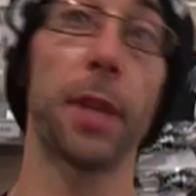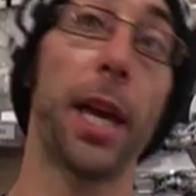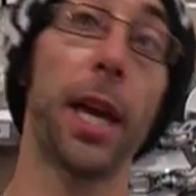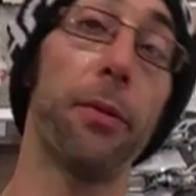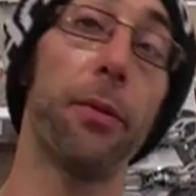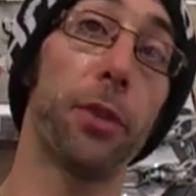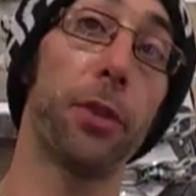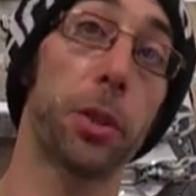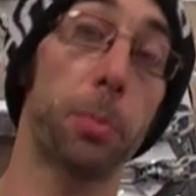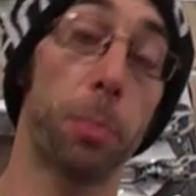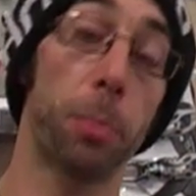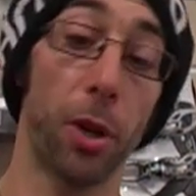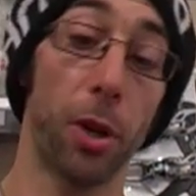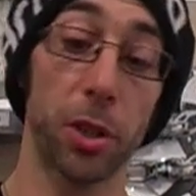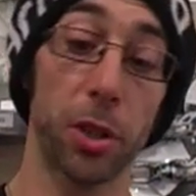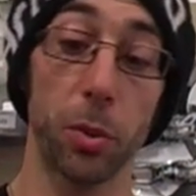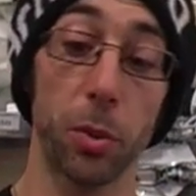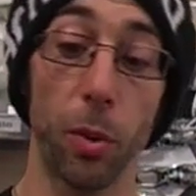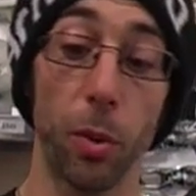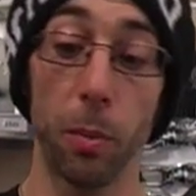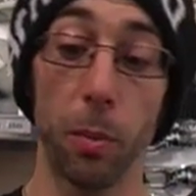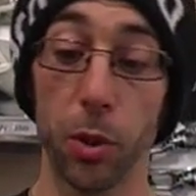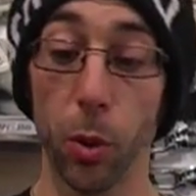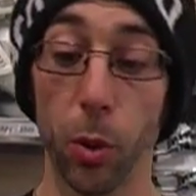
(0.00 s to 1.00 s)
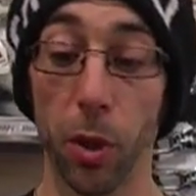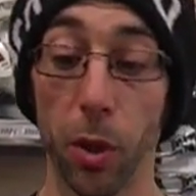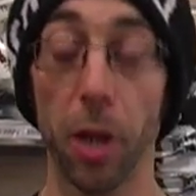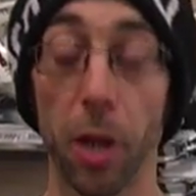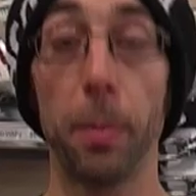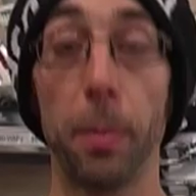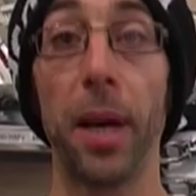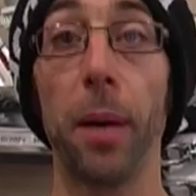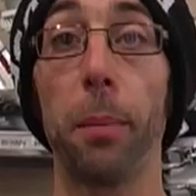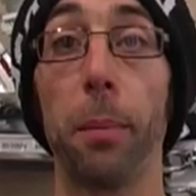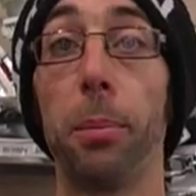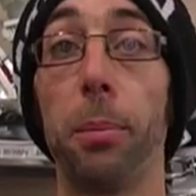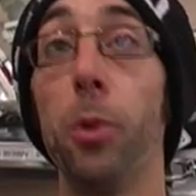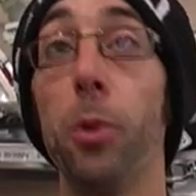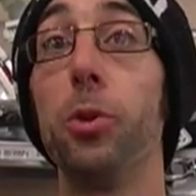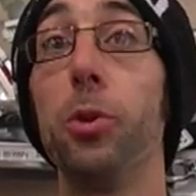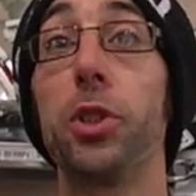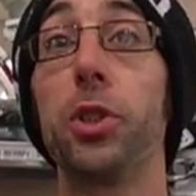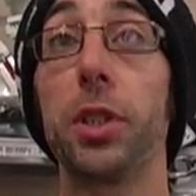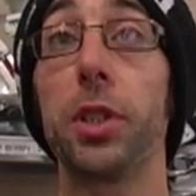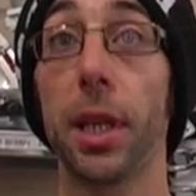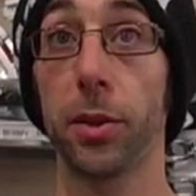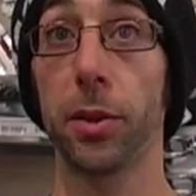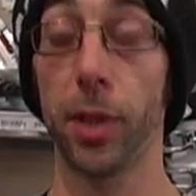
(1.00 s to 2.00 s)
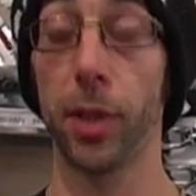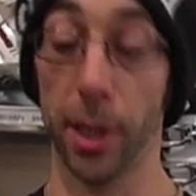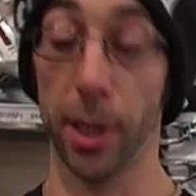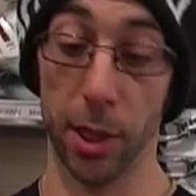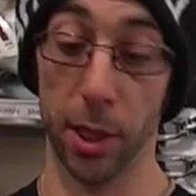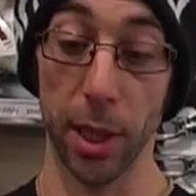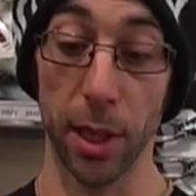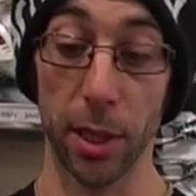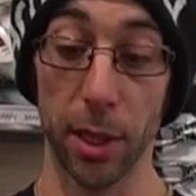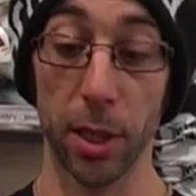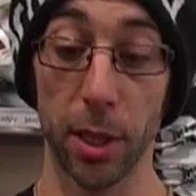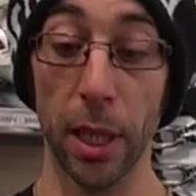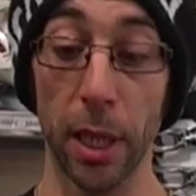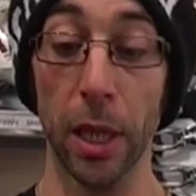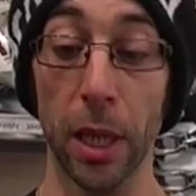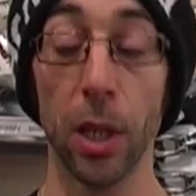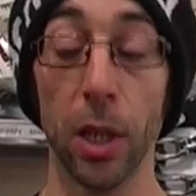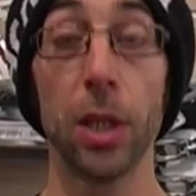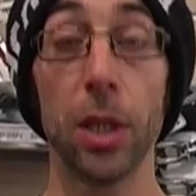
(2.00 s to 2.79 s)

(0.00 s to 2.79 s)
Average person, when we're talking about boots, doesn't exist.